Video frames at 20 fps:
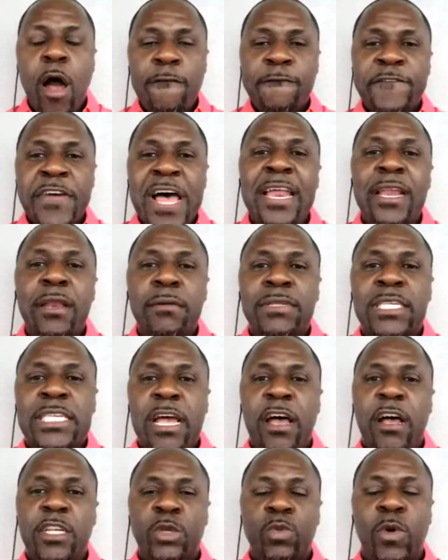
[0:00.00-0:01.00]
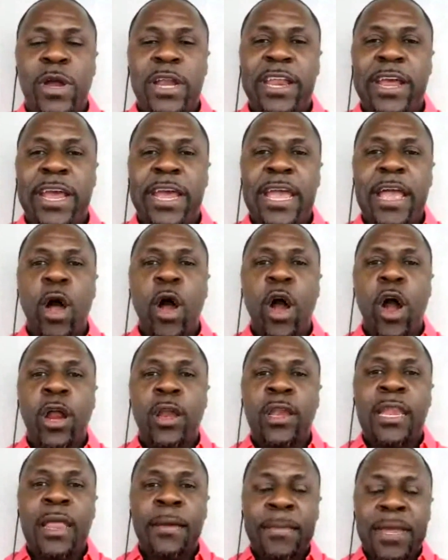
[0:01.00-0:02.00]
find themselves where they are
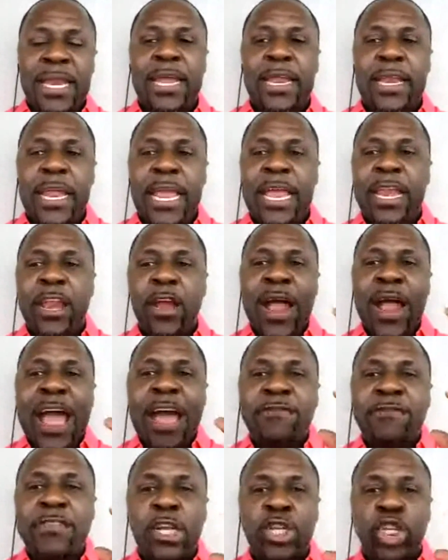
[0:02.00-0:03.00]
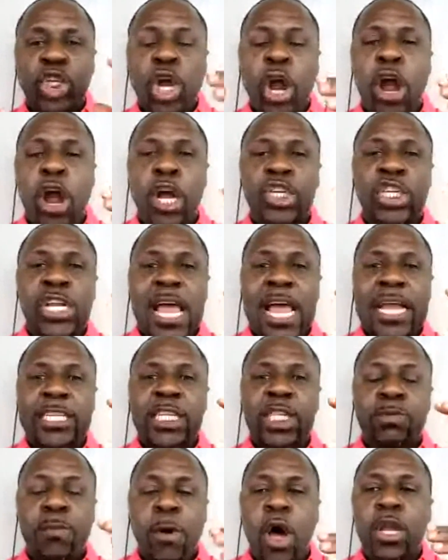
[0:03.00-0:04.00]
limited and they're having to charge like
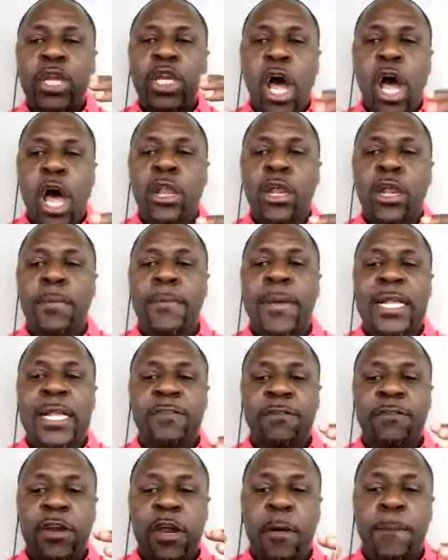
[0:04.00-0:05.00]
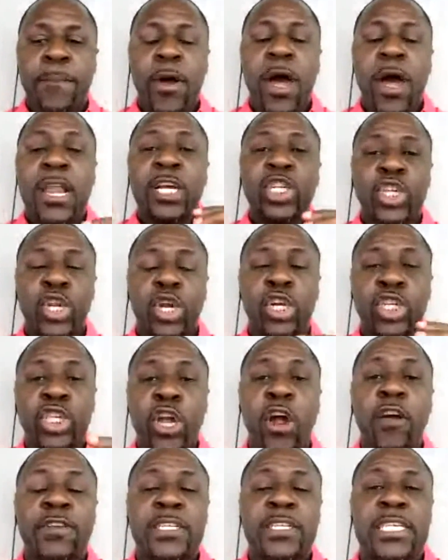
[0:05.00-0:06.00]
small dollar amounts for their products or their
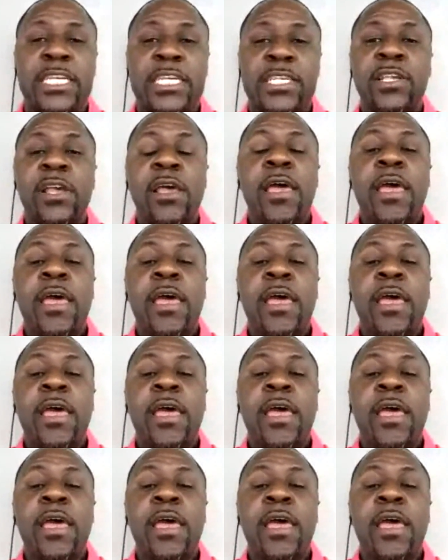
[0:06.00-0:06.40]
services